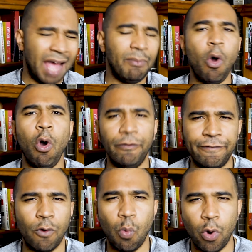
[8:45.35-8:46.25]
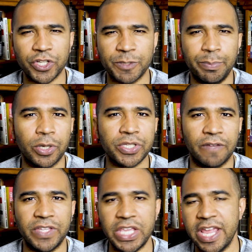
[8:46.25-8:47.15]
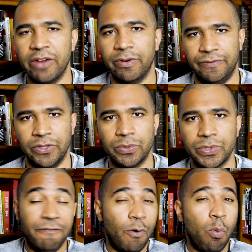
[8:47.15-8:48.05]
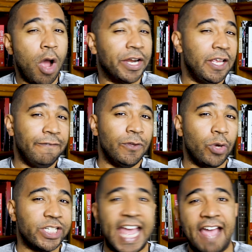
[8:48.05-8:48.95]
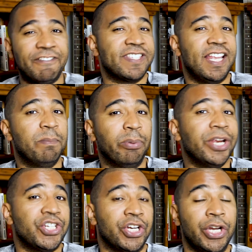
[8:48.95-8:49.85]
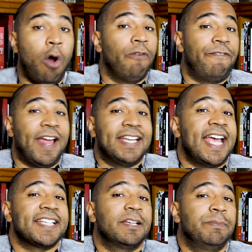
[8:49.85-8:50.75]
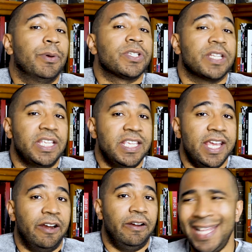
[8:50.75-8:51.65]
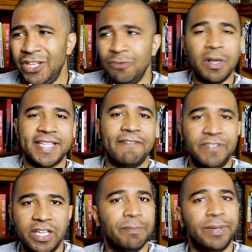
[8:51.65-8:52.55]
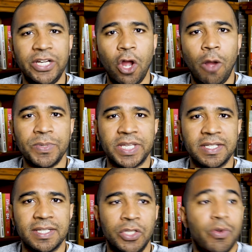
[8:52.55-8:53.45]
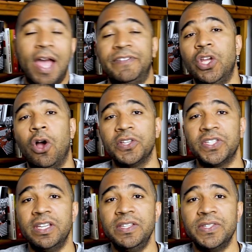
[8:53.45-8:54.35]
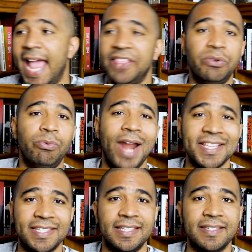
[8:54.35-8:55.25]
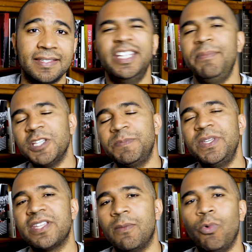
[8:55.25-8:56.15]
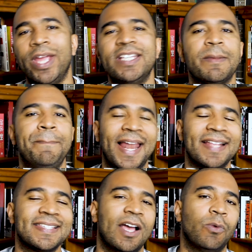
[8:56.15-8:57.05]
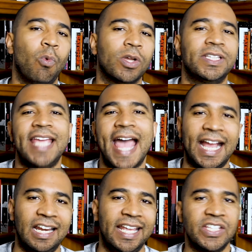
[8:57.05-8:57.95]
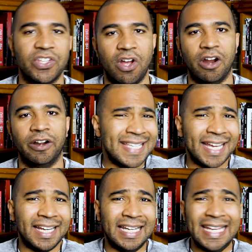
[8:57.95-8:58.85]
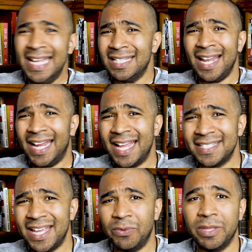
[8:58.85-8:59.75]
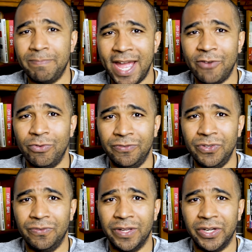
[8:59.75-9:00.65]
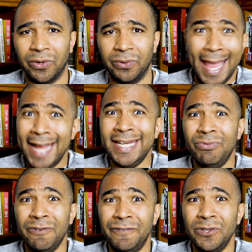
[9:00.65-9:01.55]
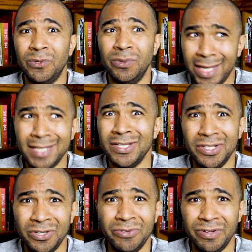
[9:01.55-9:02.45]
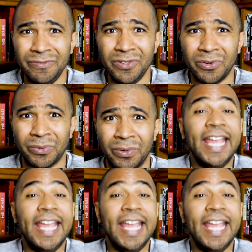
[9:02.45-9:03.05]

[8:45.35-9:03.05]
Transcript: I'm all for worst books of the year reviews. For one, if you're going to have a celebration of fantastic books in the year, then you must have the complete opposite. You have the Oscars and the Razzies. There must be some way to balance out what the accolades are. Secondly, it's like I said with the bad review video, any review is a good review.